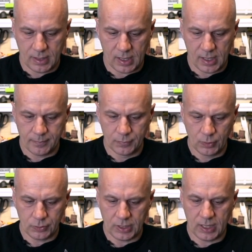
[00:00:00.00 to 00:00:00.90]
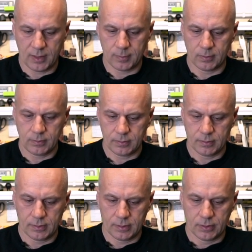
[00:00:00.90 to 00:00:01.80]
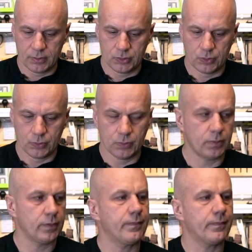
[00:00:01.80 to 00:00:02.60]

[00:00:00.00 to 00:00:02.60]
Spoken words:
I'm not able to